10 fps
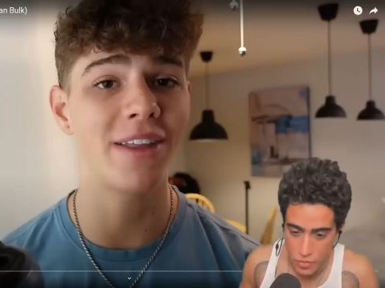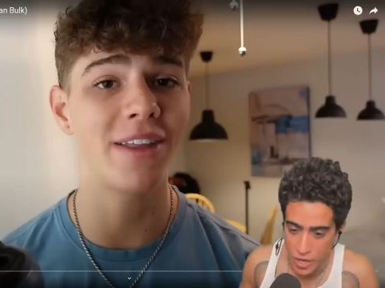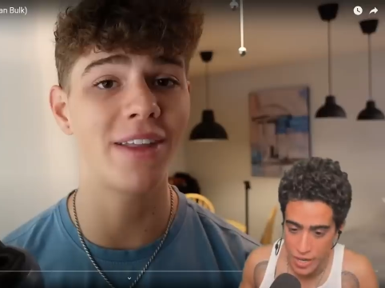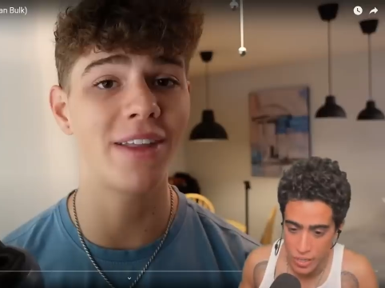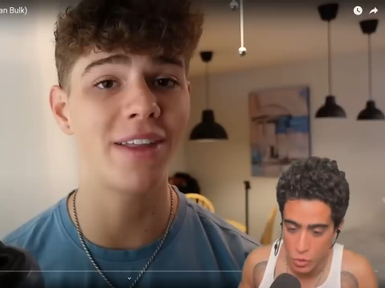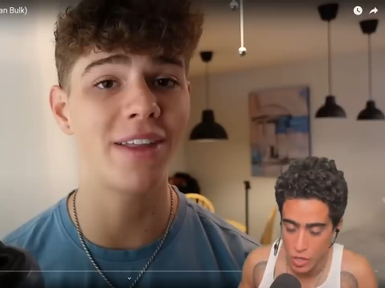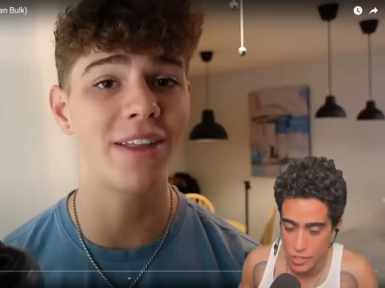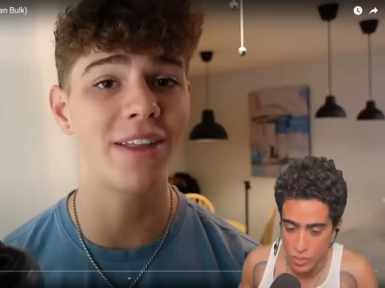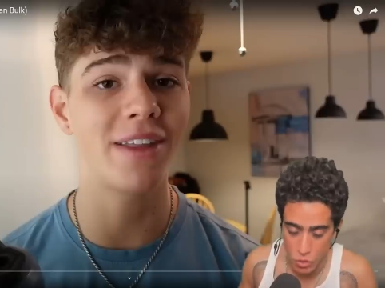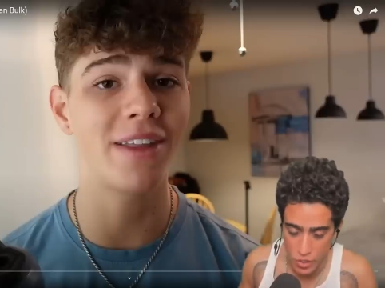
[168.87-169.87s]
Speaker 1: high
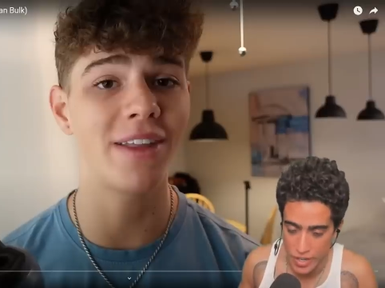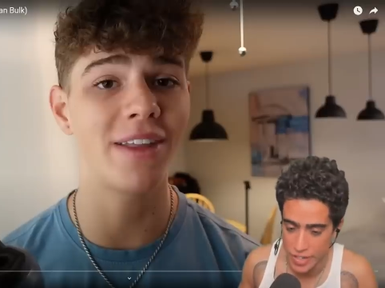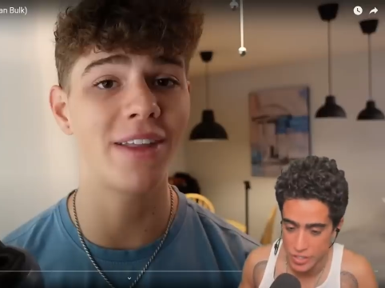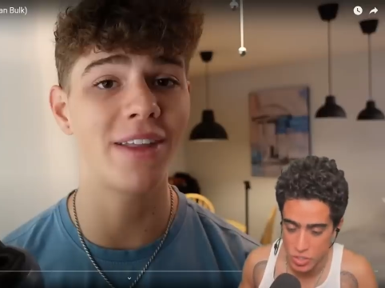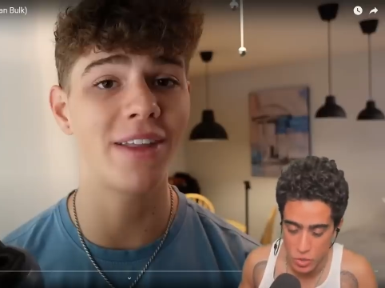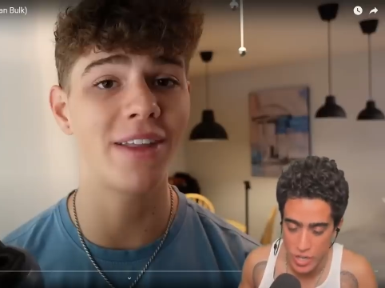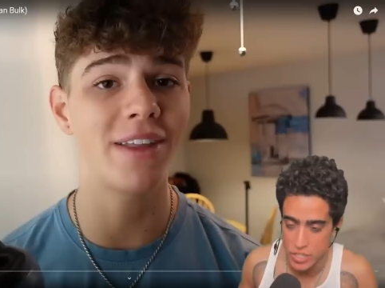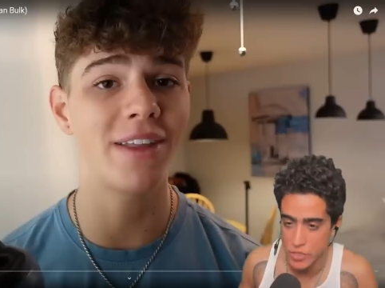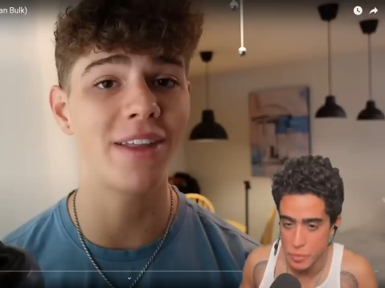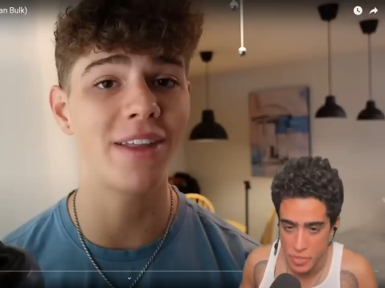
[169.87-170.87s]
quality organic or
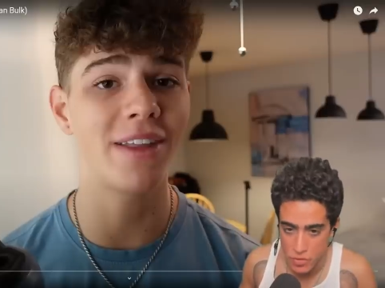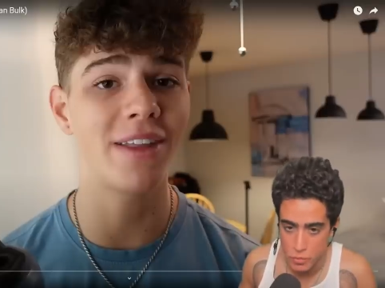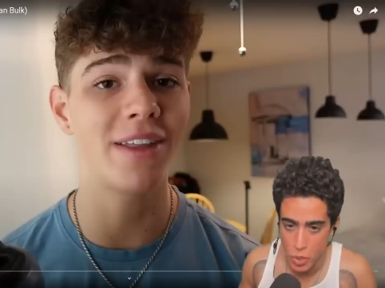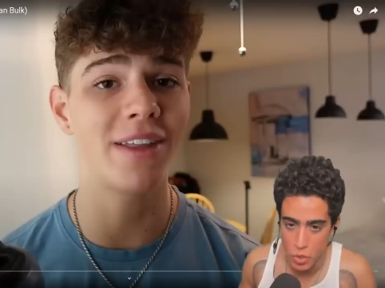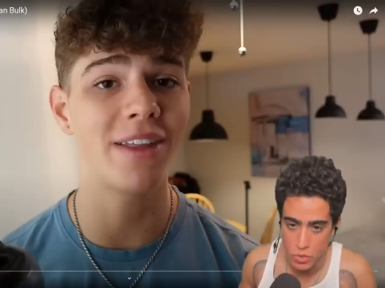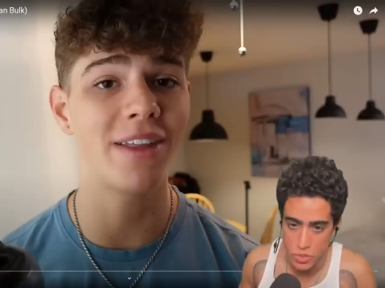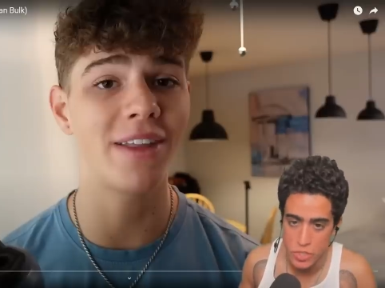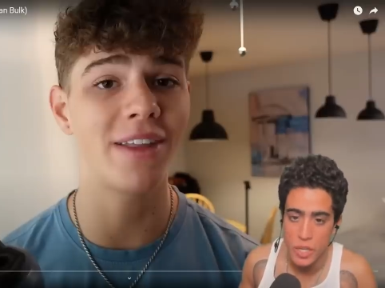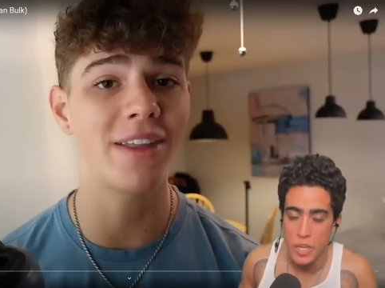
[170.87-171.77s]
grass-fed beef bones.